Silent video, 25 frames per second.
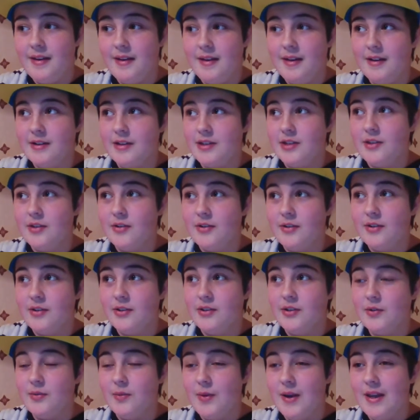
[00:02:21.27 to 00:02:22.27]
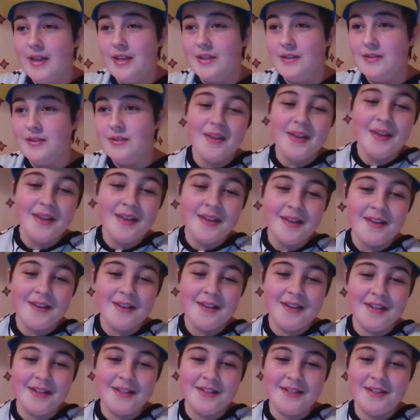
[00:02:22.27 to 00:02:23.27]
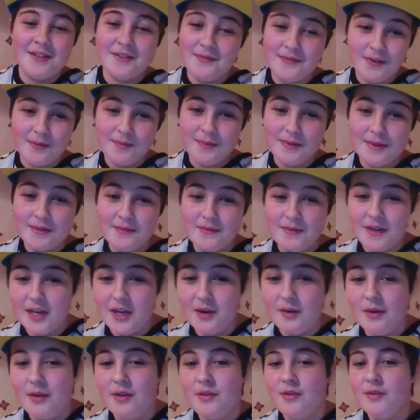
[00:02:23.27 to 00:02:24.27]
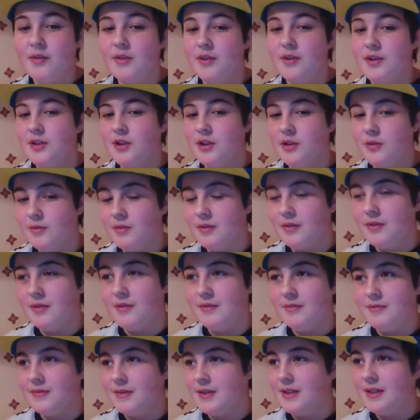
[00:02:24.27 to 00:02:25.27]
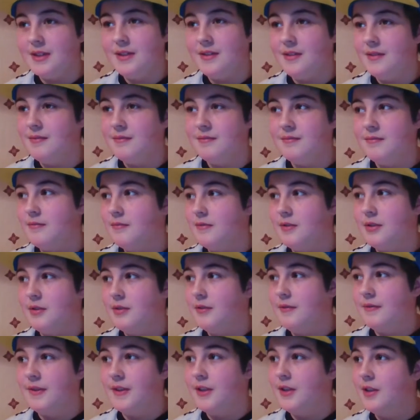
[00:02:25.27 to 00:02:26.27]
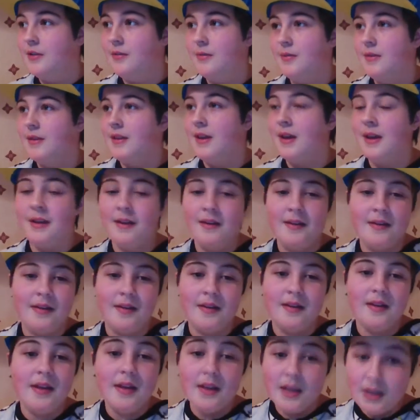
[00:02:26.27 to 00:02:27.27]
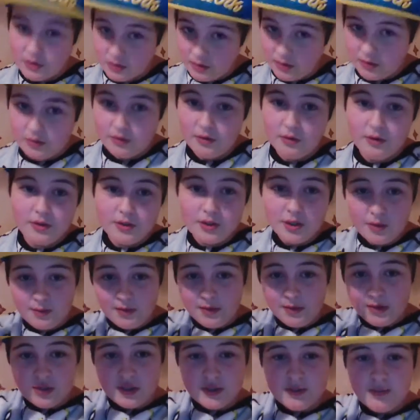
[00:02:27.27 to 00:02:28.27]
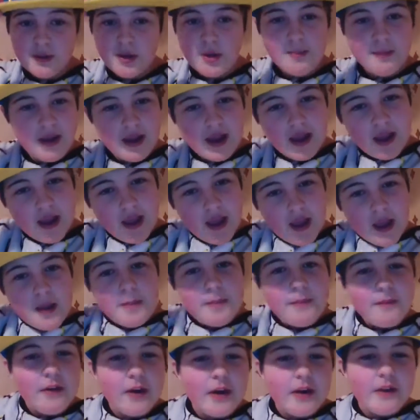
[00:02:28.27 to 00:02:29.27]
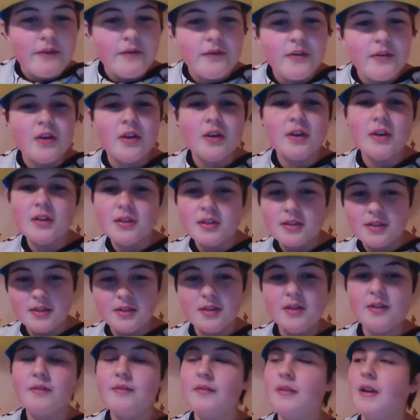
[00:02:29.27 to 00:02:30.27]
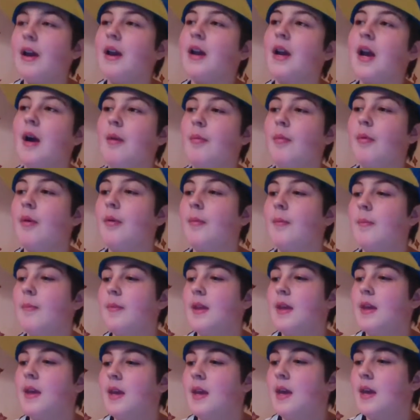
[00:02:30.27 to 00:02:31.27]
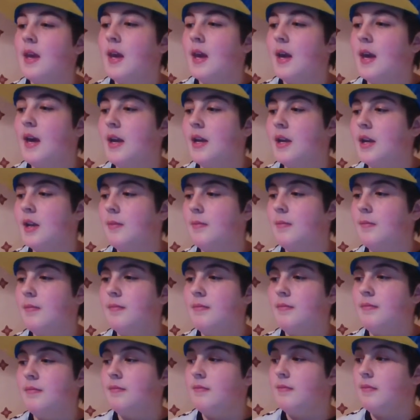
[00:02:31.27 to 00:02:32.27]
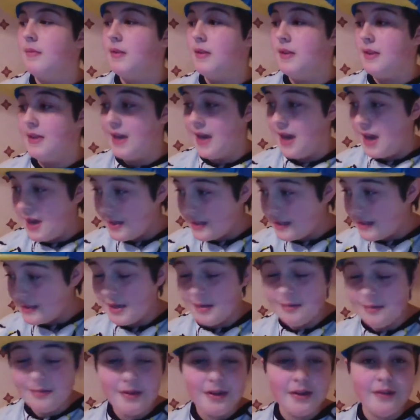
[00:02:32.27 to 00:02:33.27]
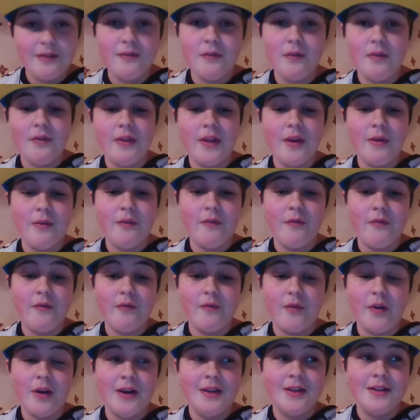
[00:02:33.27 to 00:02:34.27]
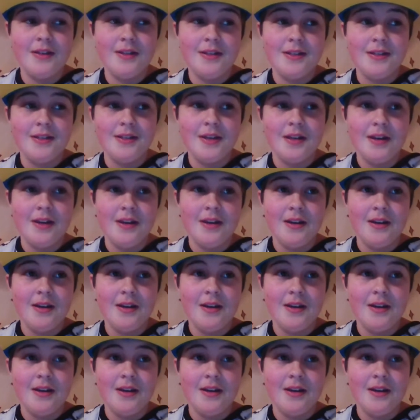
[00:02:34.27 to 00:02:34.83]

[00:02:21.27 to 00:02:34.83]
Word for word: I just thought to wear this and to film this video I thought you know what I ain't doing a video with hat um, hair so I thought you know what I should put my very first flat cap on and um yes I might have fallen out with friends